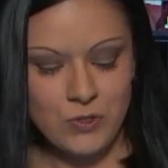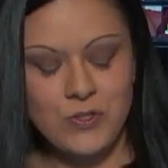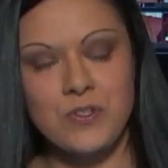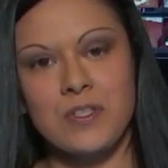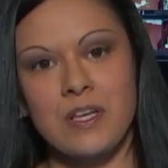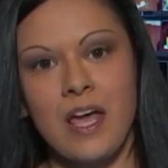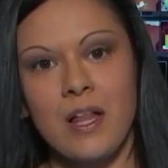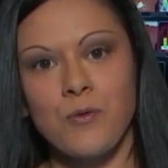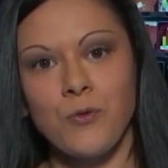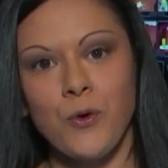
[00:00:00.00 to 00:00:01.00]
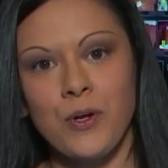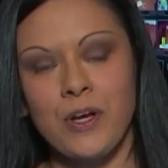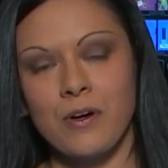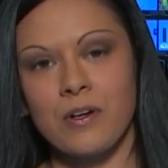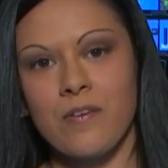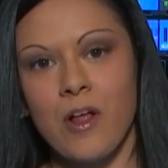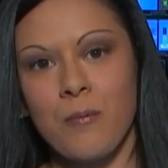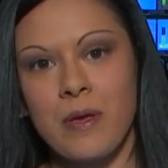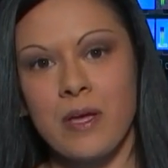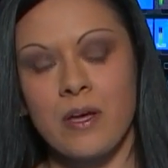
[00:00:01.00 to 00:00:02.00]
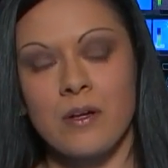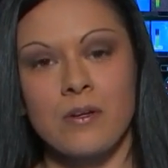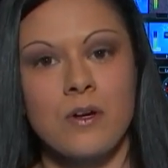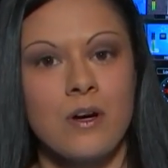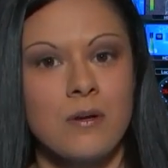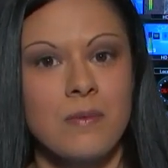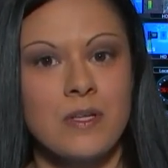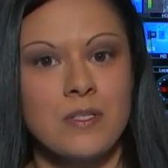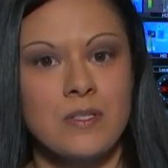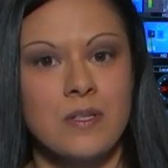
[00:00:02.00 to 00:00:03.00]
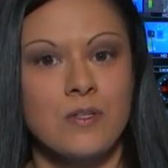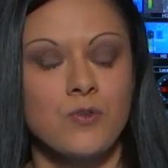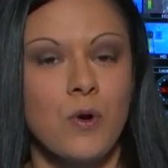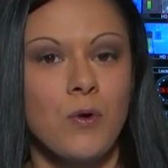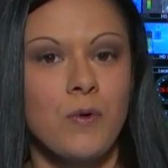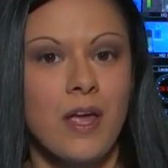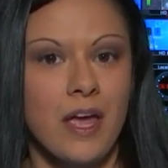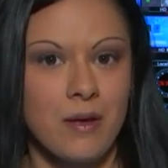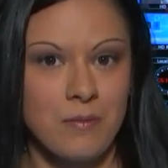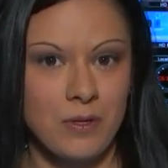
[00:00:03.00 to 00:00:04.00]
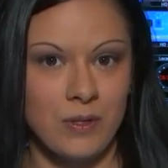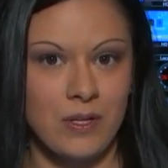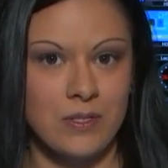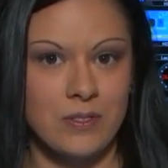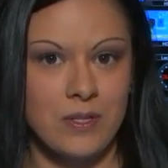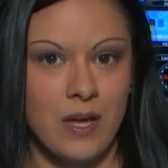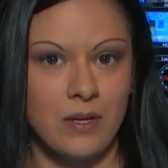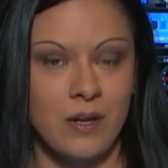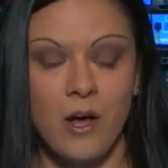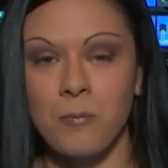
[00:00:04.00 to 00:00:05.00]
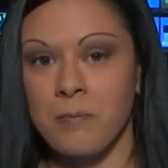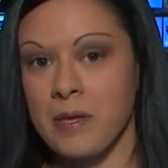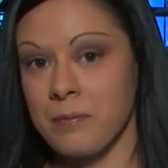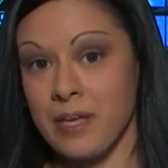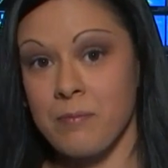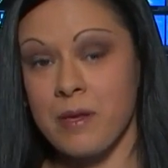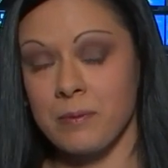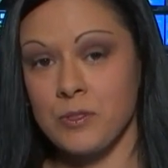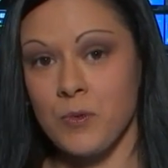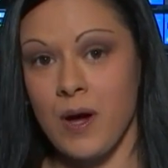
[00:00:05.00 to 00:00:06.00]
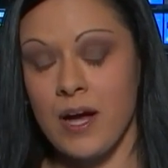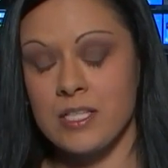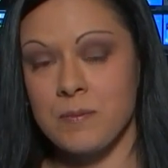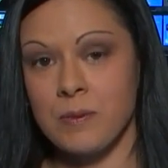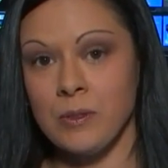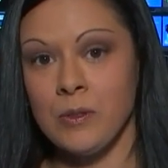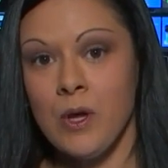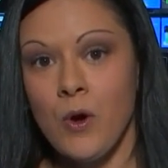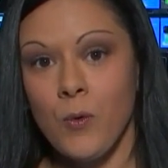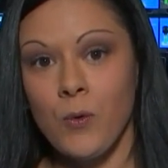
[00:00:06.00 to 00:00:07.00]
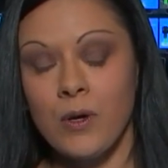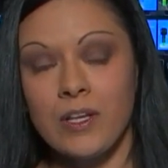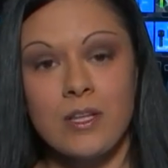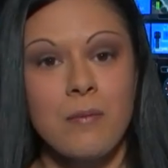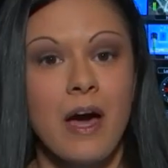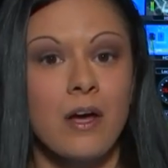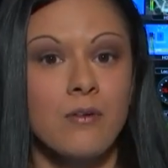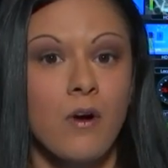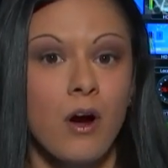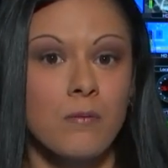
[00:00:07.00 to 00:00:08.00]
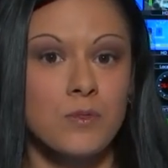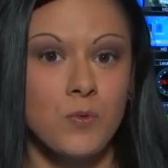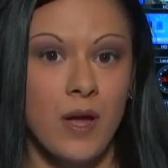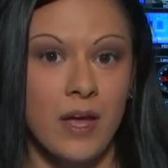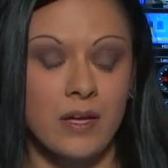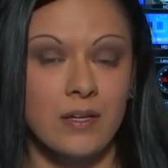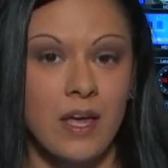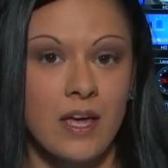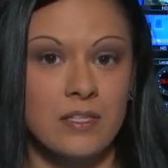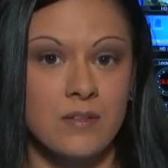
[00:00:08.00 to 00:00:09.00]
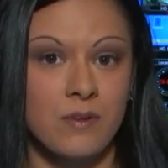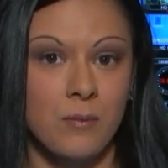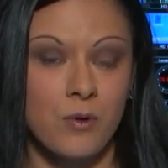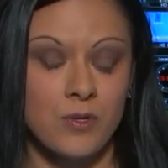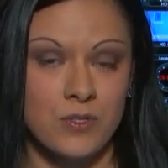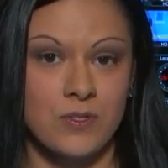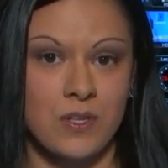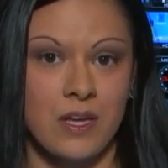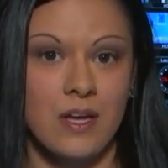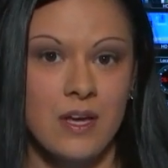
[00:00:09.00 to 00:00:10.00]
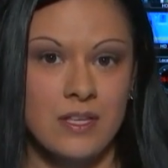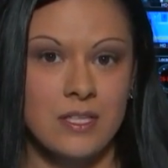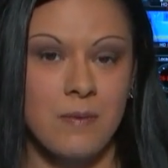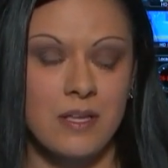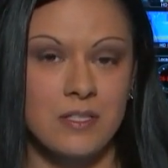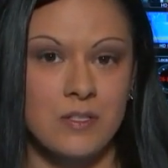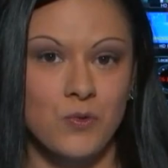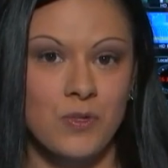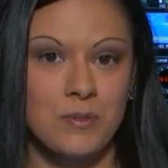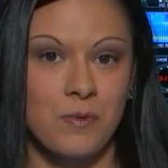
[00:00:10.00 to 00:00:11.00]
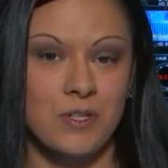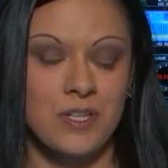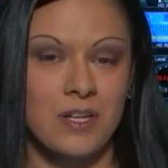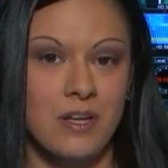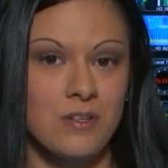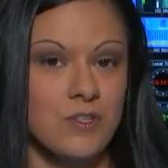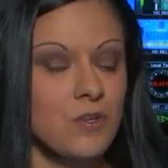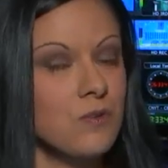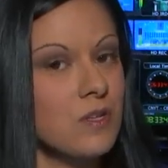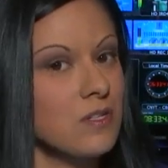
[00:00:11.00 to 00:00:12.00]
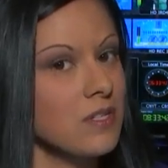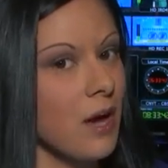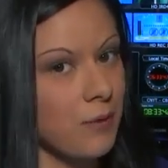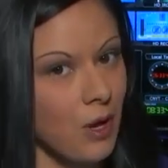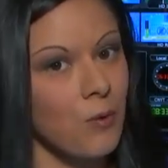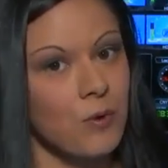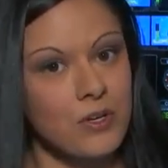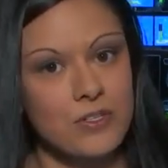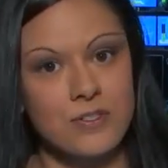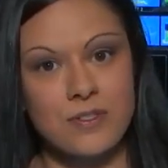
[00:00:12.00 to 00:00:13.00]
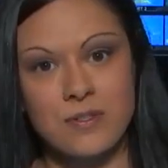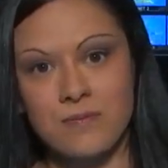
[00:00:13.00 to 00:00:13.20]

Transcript: Researchers in California are developing an autonomous drone ambulance that could help pe get people to a hospital or get them out of harm's way in case of an emergency. CBS's Chris Martinez shows us how it all works.